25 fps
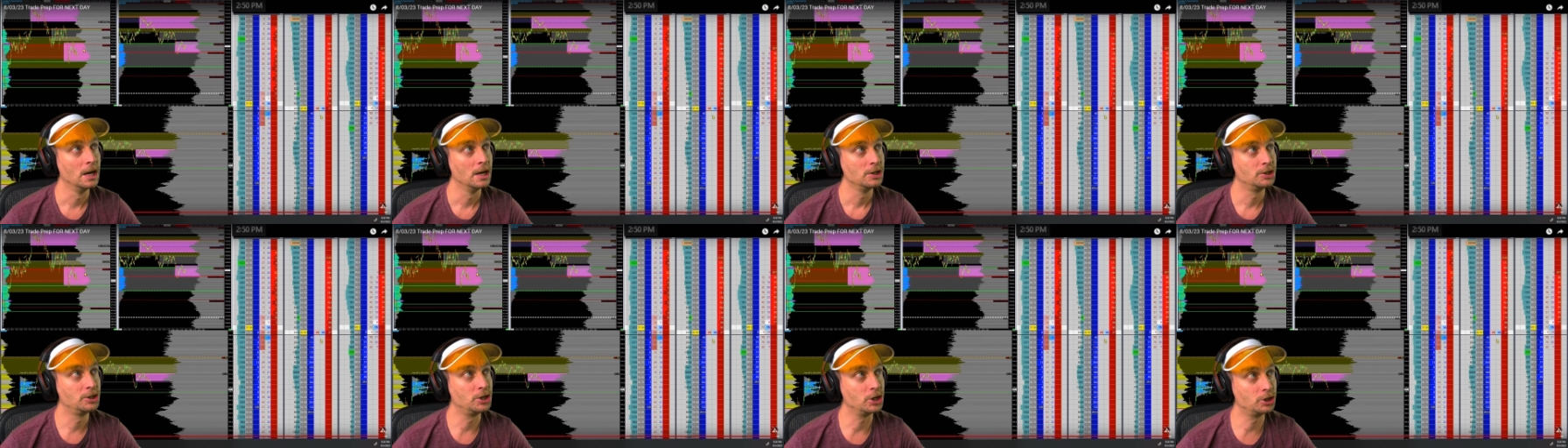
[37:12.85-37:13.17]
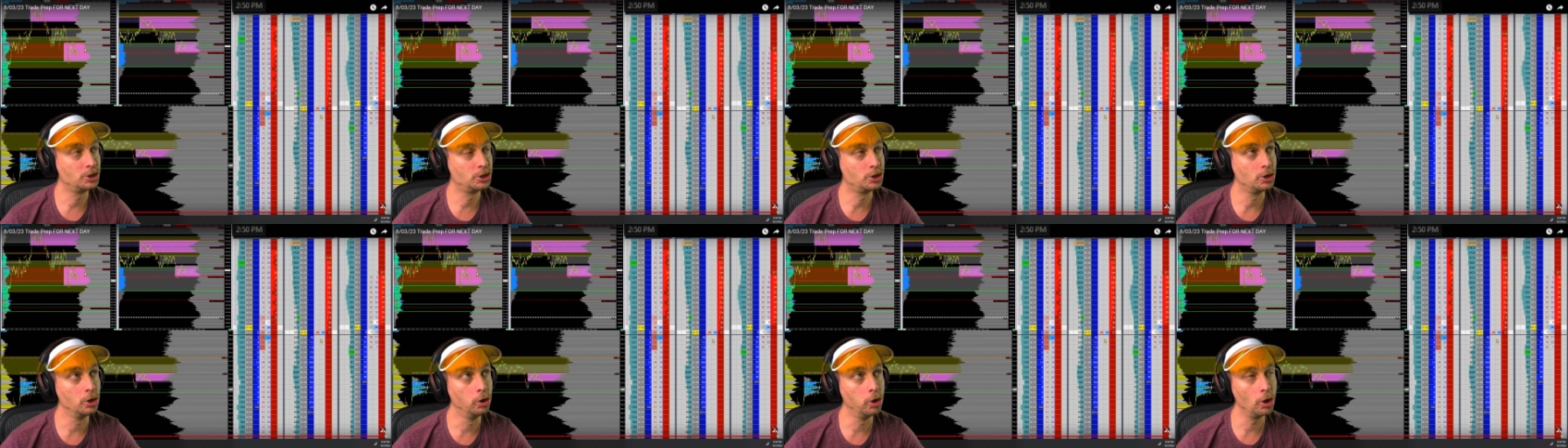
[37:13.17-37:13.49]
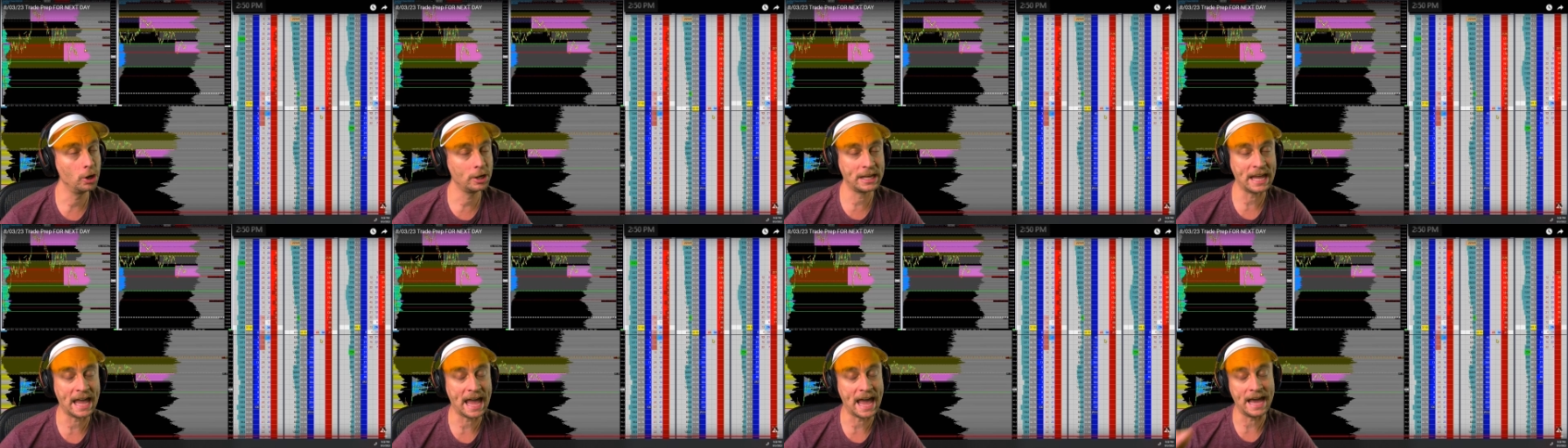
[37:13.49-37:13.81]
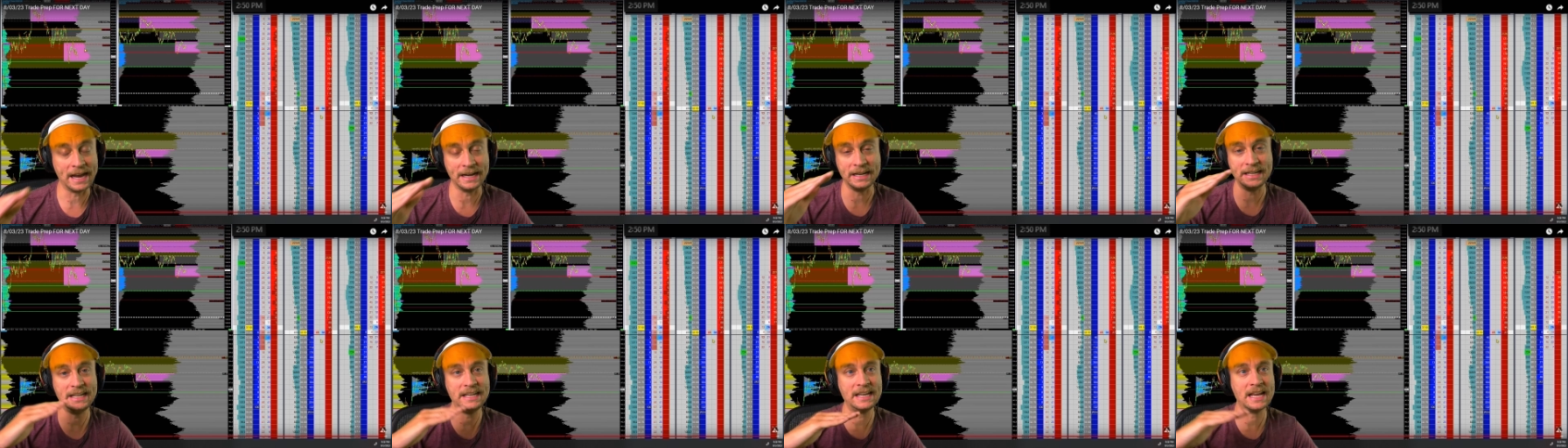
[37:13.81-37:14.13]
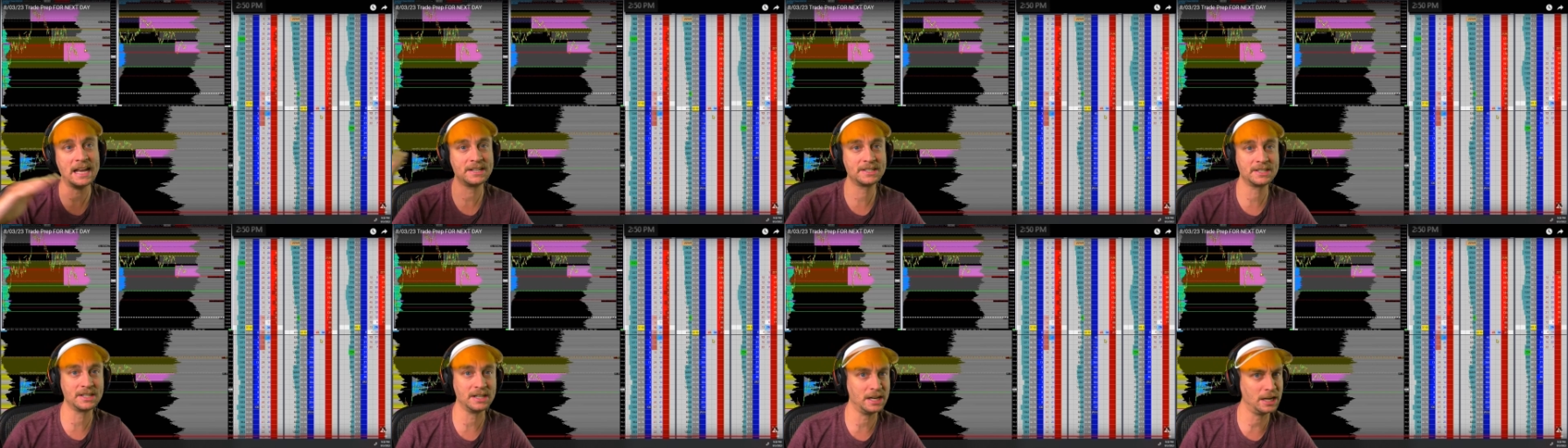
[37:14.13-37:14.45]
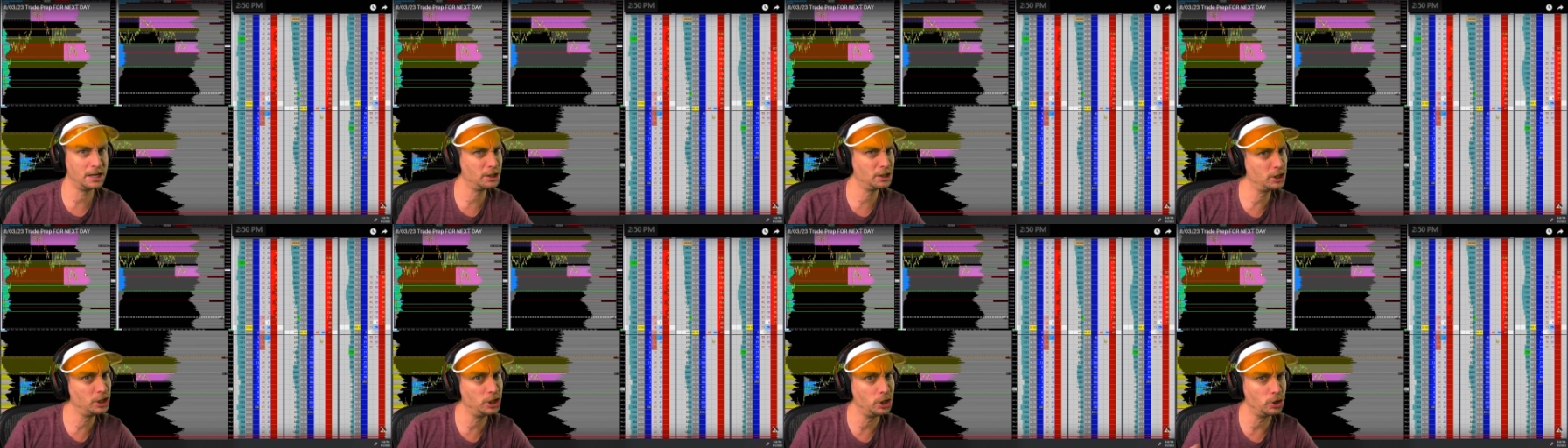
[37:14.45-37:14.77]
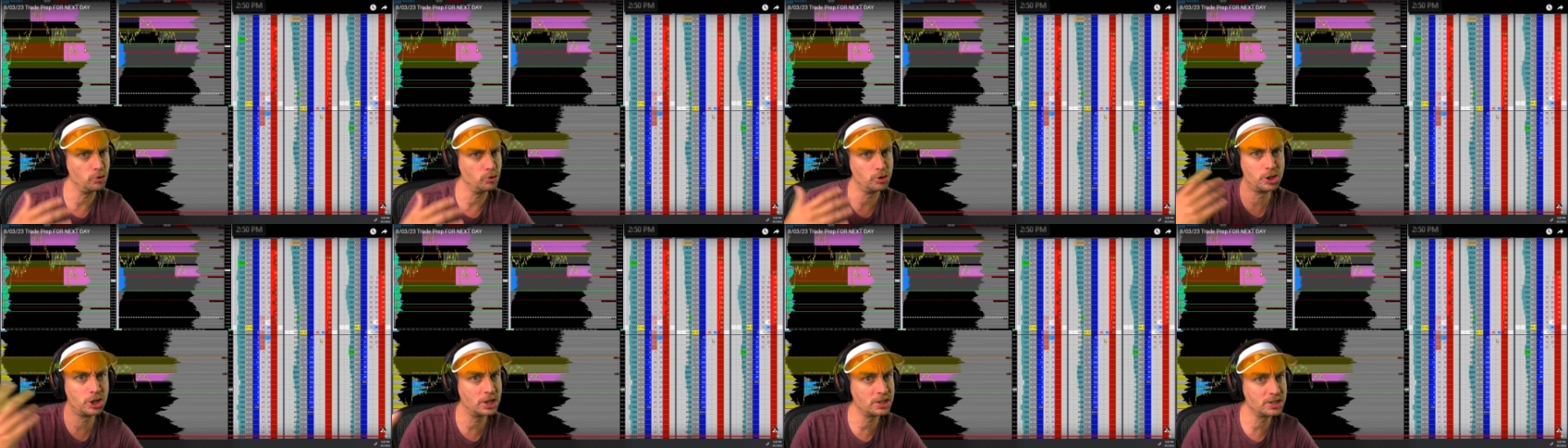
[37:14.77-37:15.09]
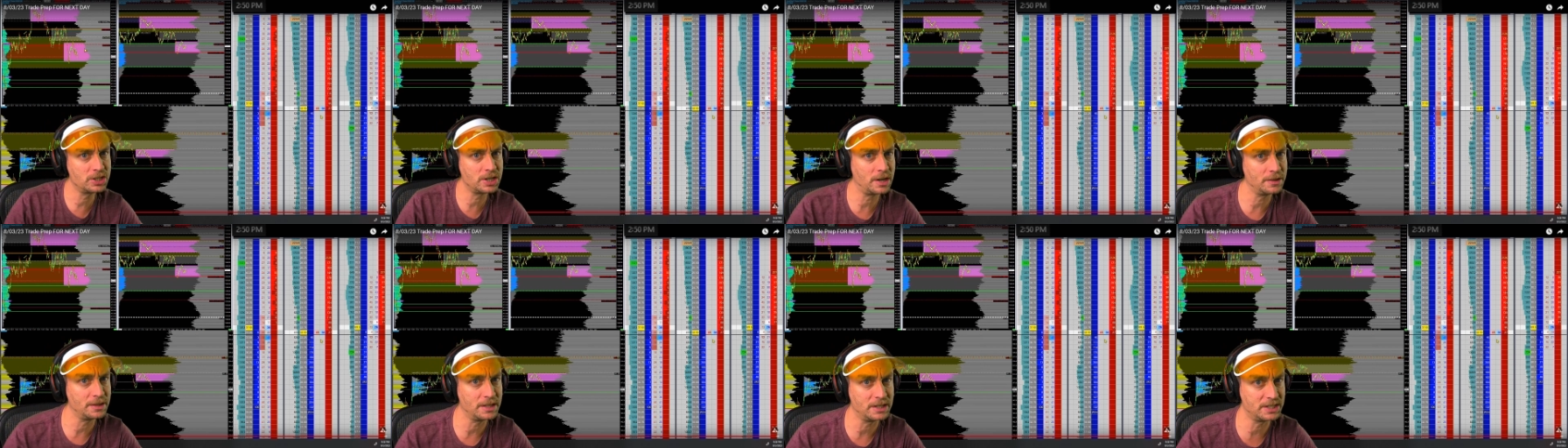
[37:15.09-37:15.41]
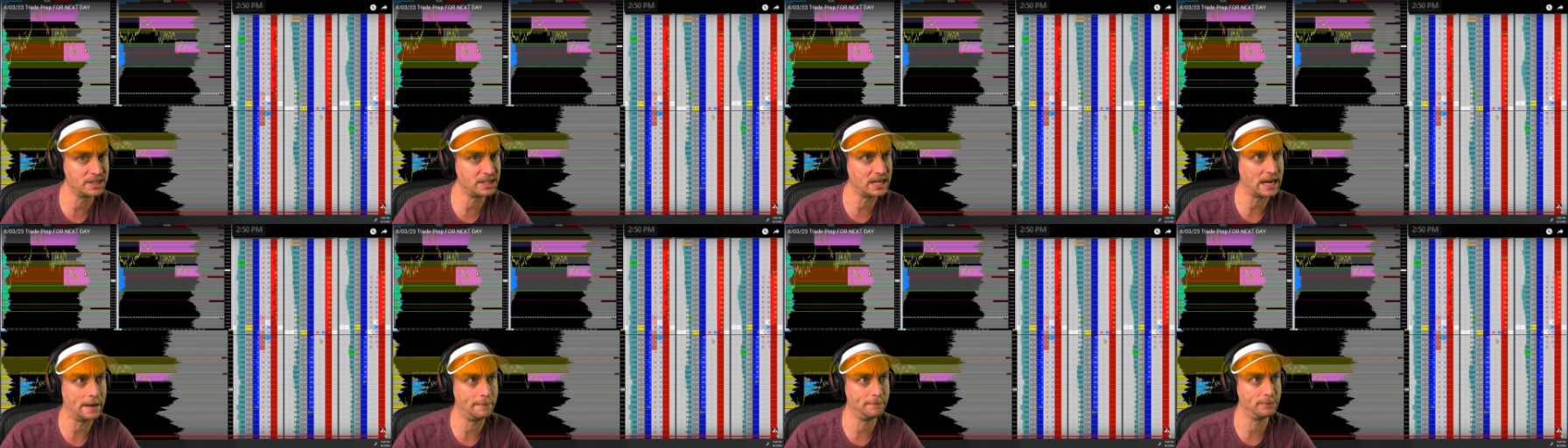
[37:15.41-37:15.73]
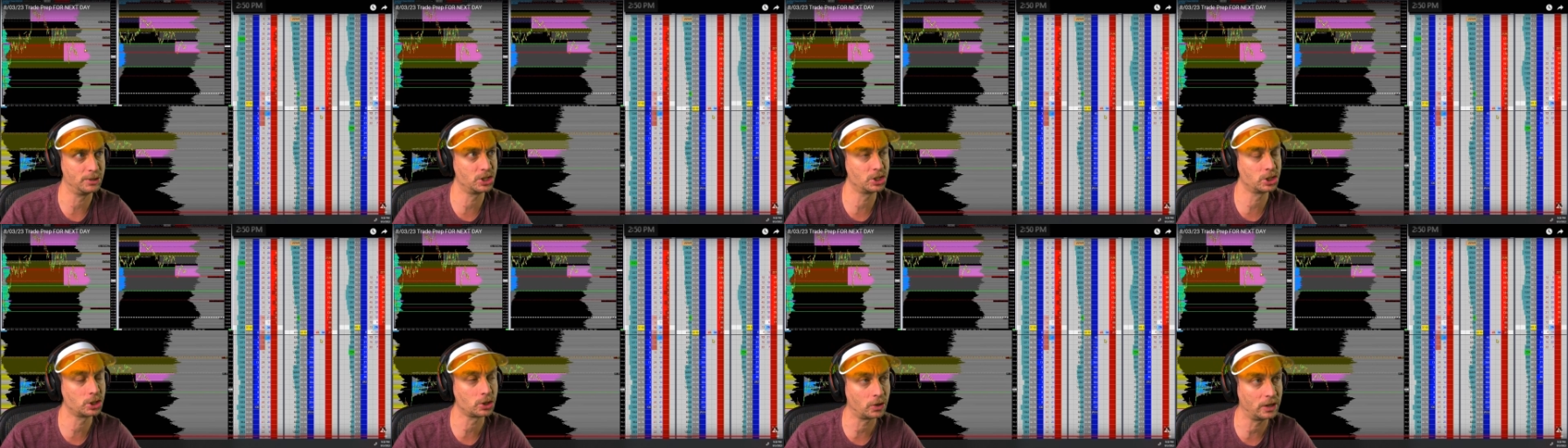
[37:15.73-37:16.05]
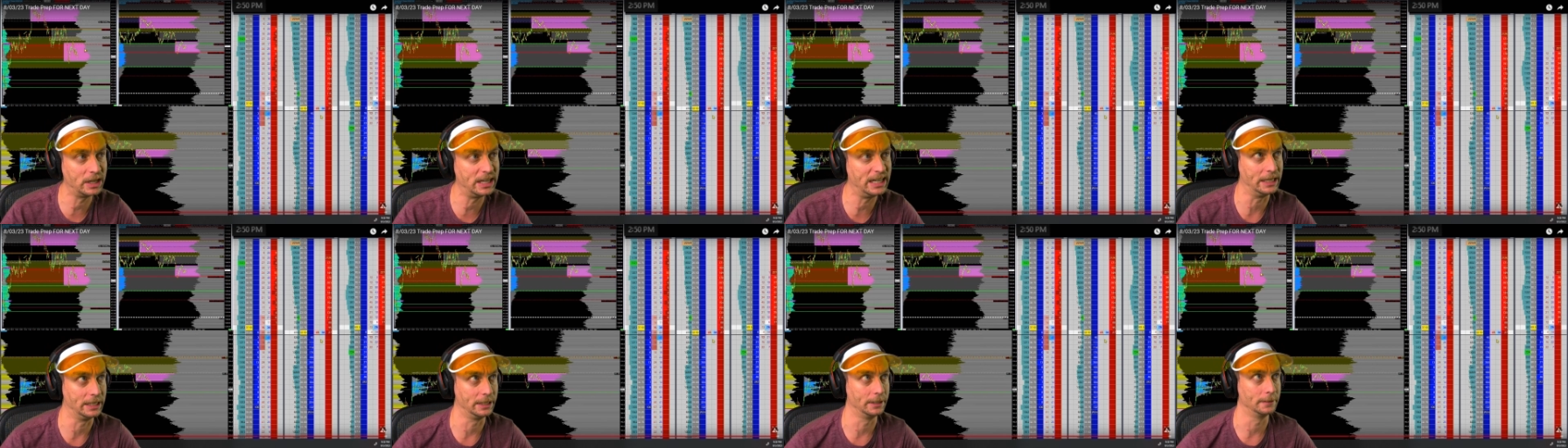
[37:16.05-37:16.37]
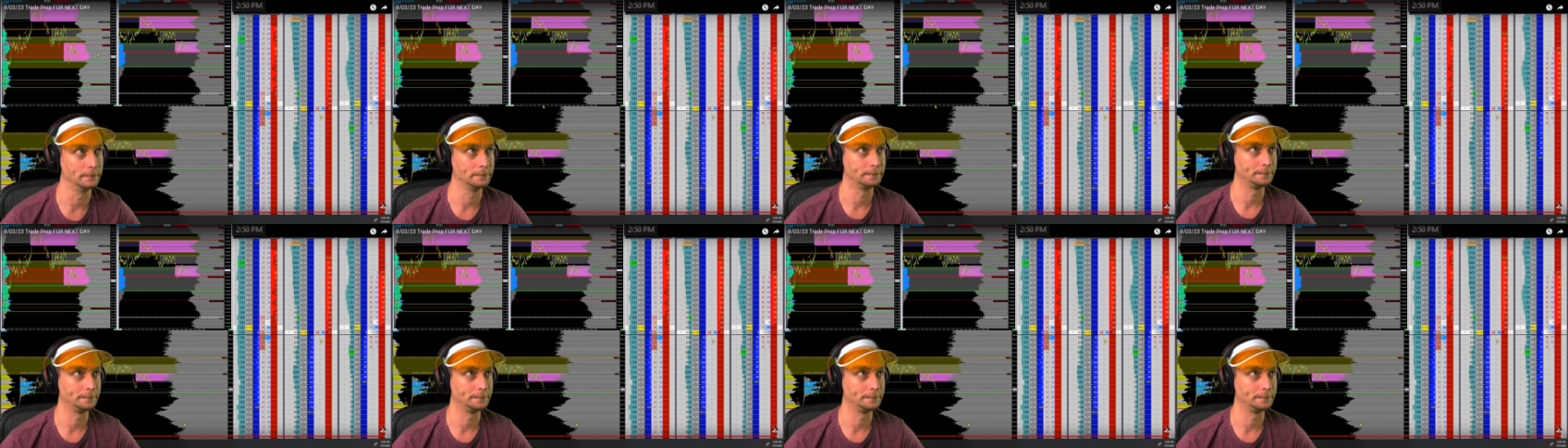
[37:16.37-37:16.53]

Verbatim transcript: to look at ES and NQ just on the same screen.